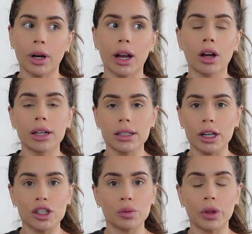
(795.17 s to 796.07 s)
I got in
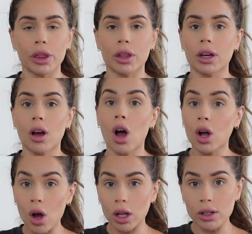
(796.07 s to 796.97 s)
touch with the
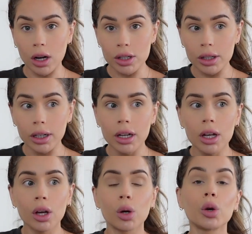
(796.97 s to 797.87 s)
on-call doctor
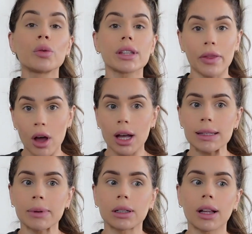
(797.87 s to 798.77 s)
who was at the
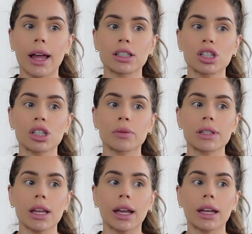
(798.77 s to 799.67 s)
hospital and she
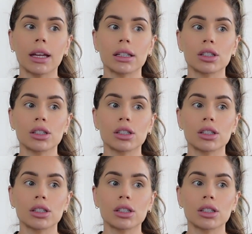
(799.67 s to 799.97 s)
was like,